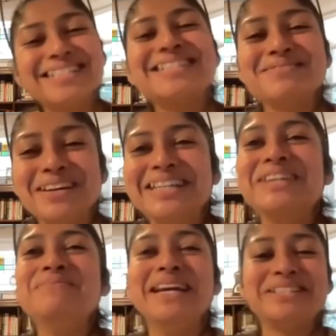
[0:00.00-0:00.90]
Yes, he
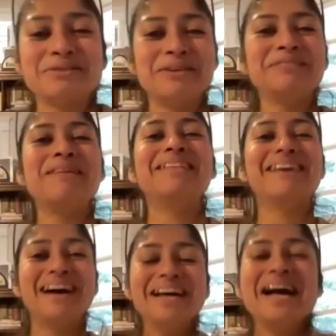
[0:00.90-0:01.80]
did meet Sumit
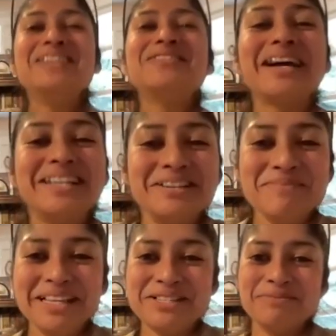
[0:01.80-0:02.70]
Mehta. So I did
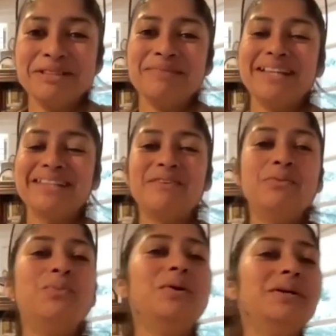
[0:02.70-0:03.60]
meet Sumit
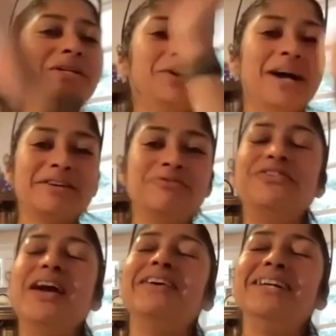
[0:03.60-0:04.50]
Mehta, you know, at a
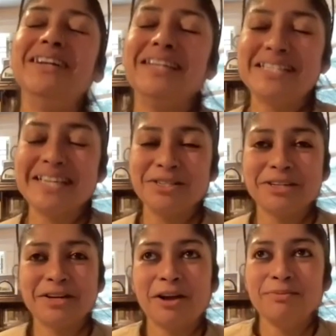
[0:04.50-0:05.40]
very early stage. You
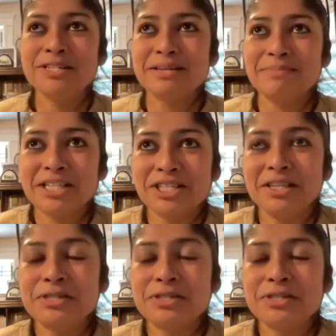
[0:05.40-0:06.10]
can almost imagine right.